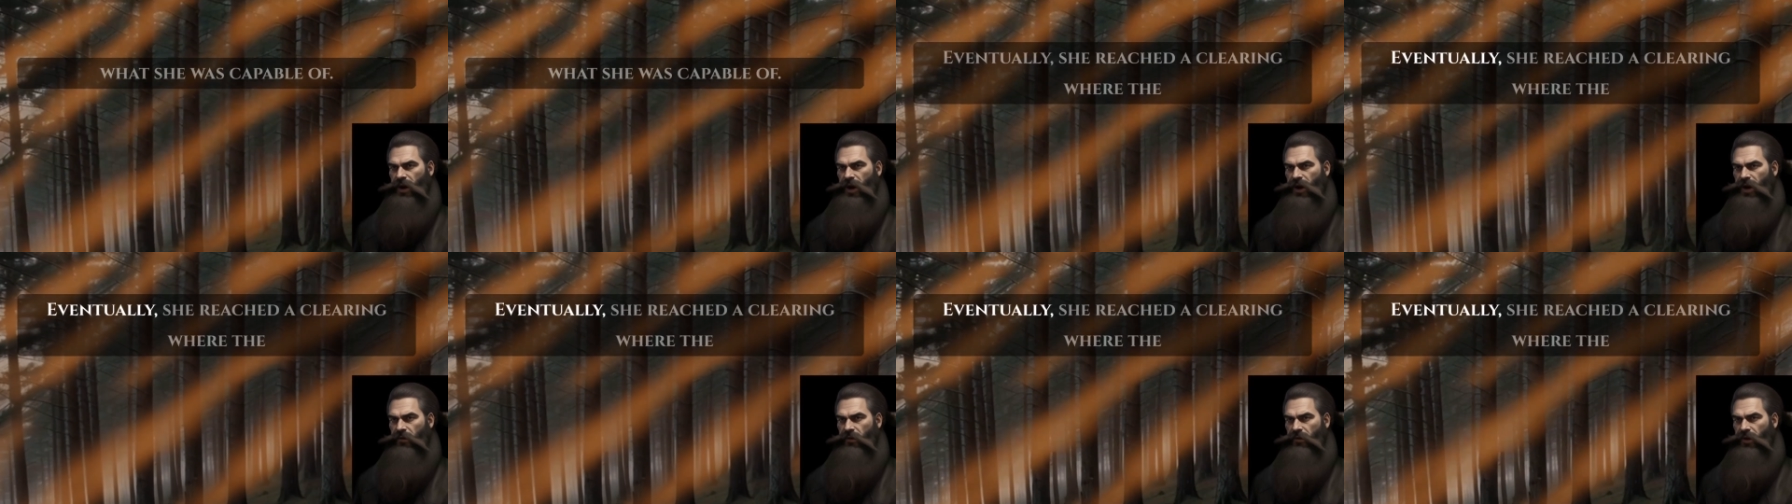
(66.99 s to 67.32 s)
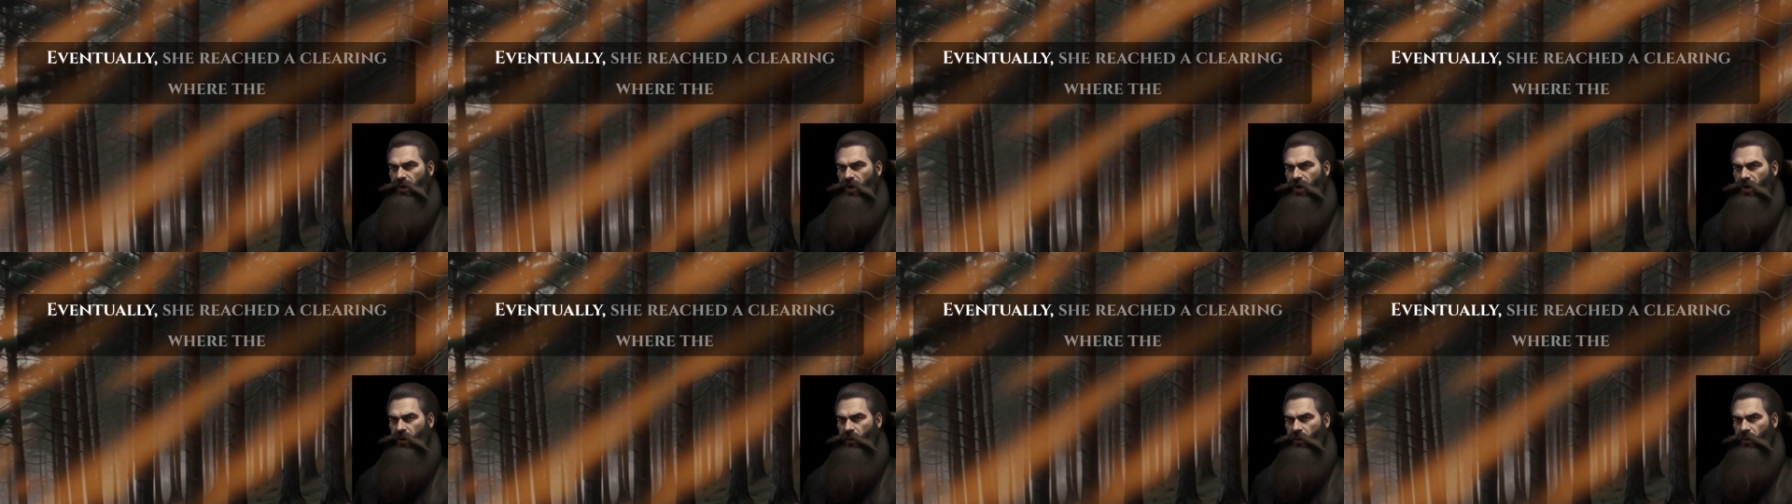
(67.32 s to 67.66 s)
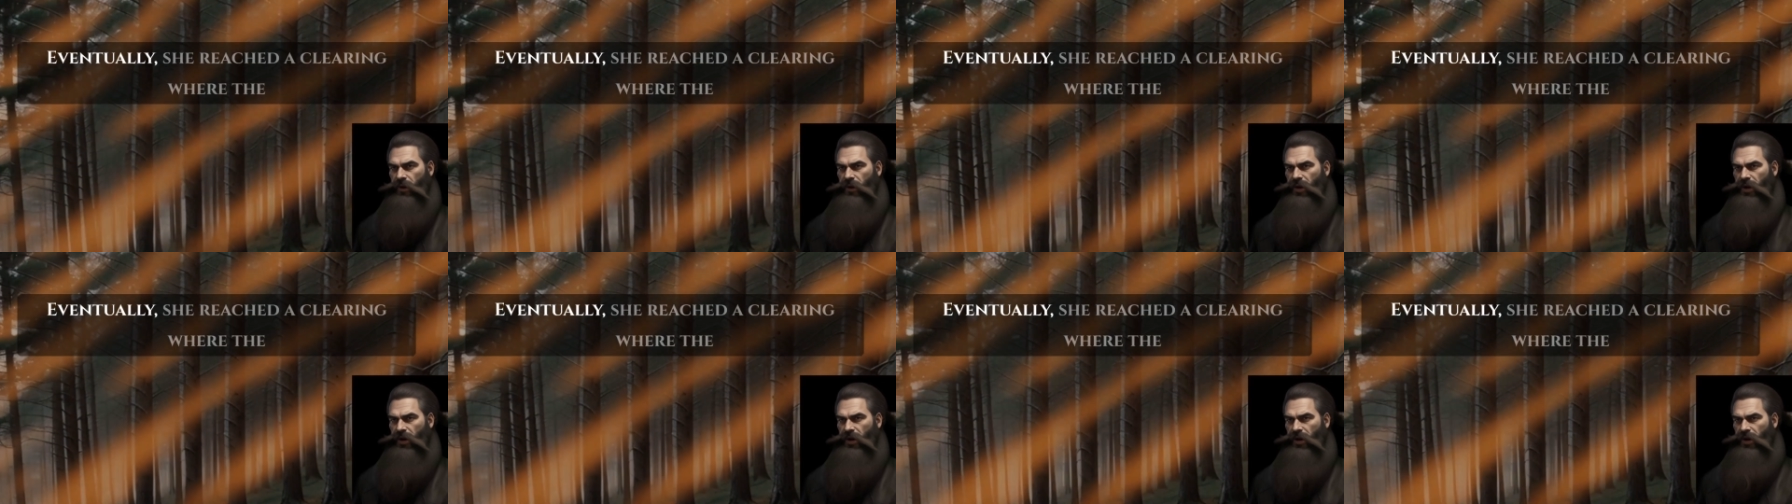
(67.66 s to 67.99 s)

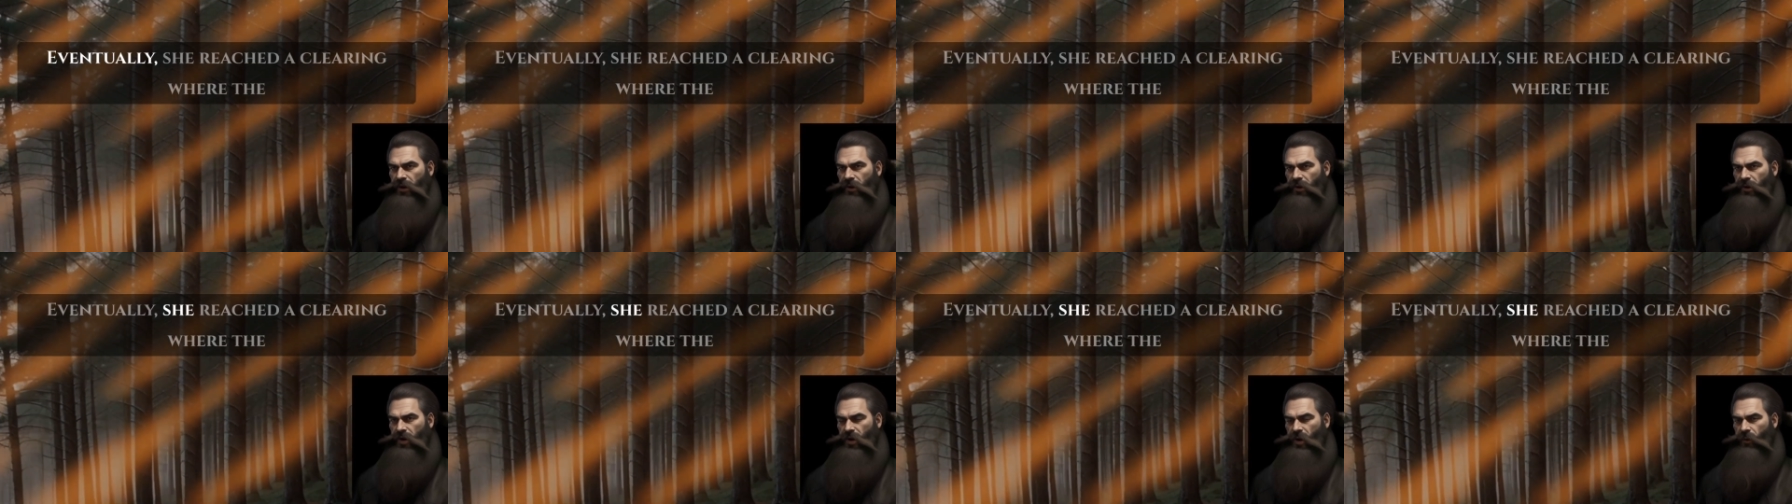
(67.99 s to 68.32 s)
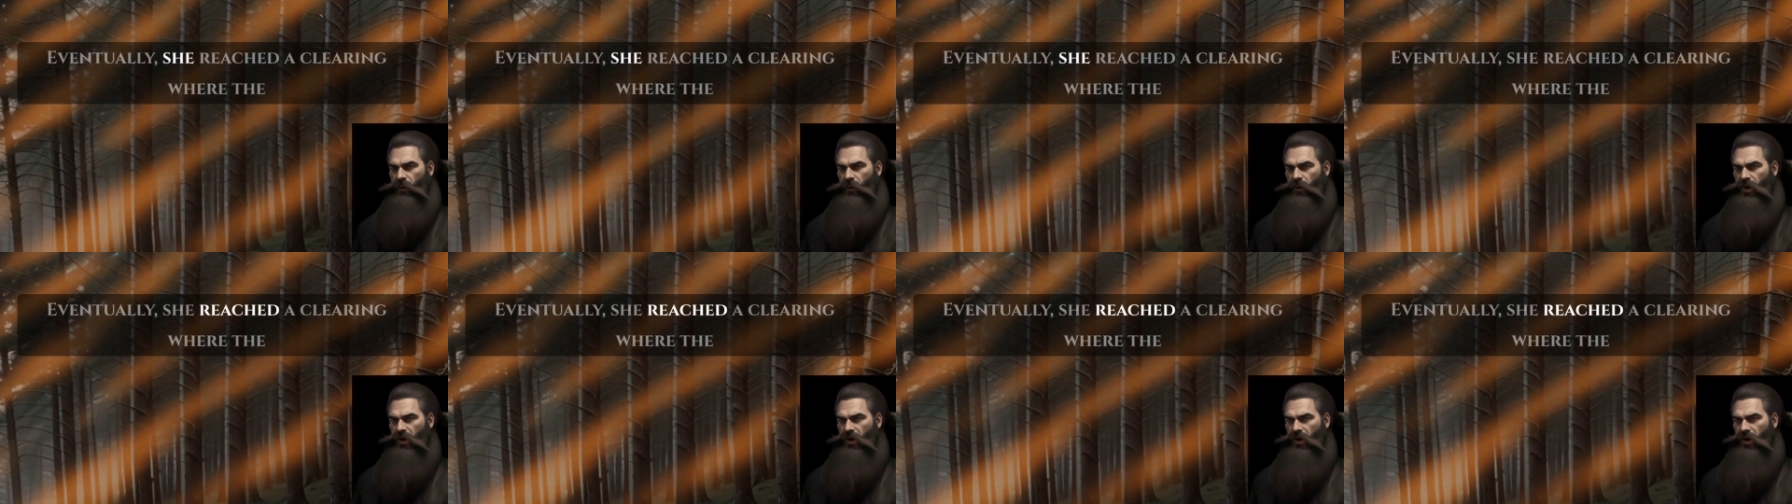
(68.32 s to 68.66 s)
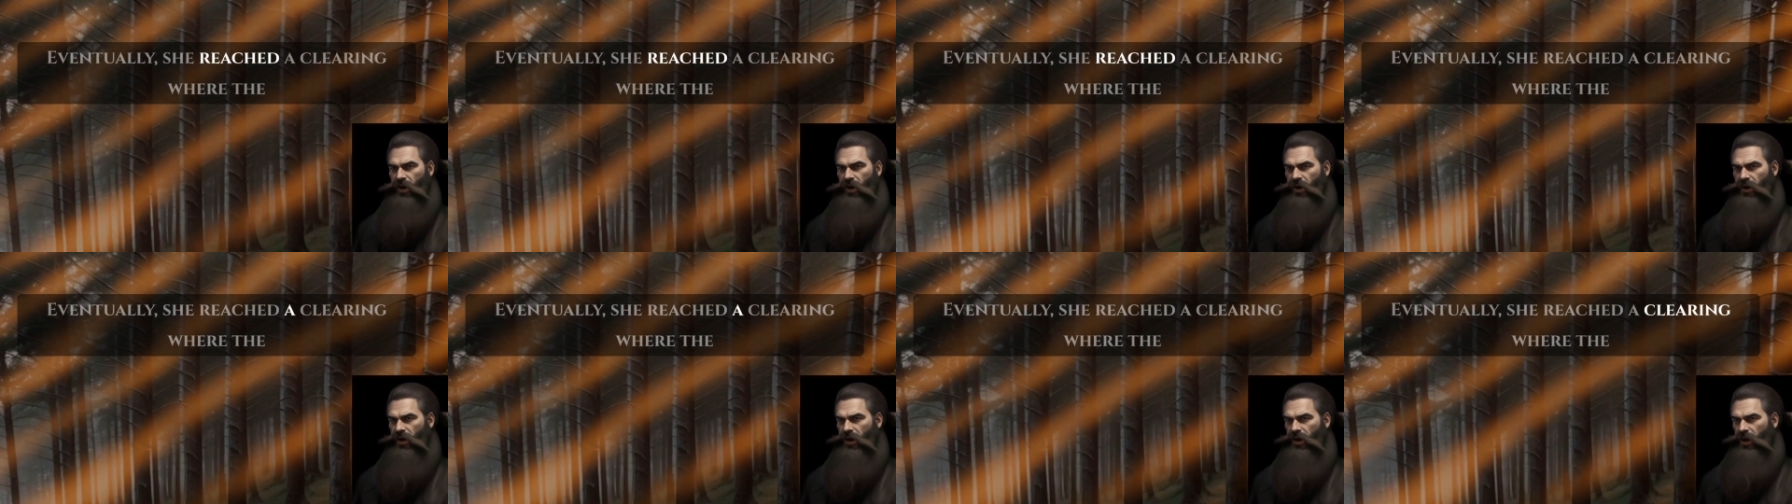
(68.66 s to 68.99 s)
Eventually, she reached
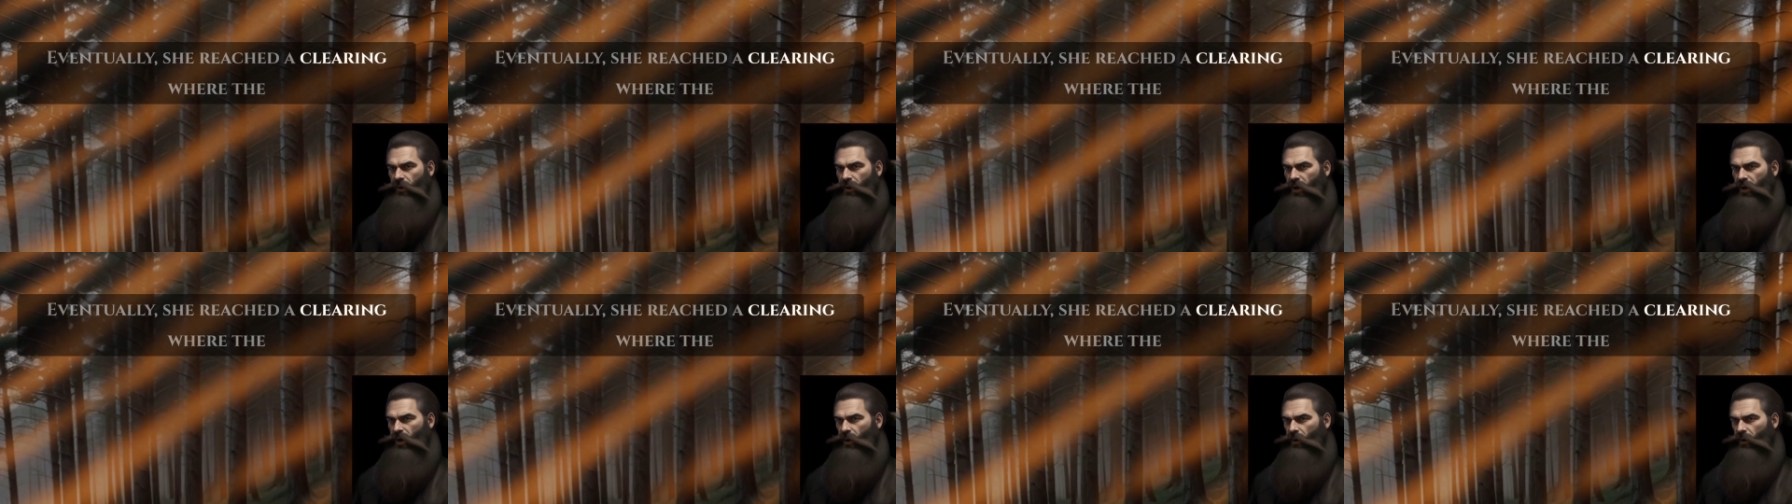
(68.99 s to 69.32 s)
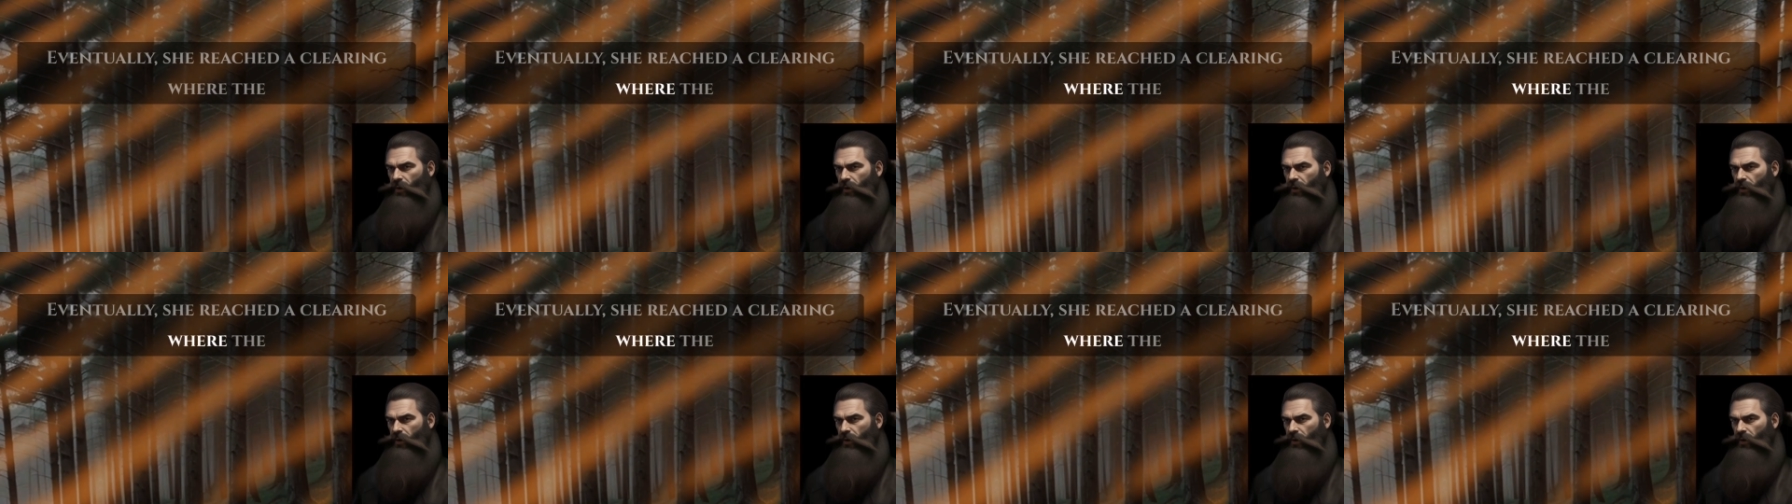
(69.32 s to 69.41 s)
a clearing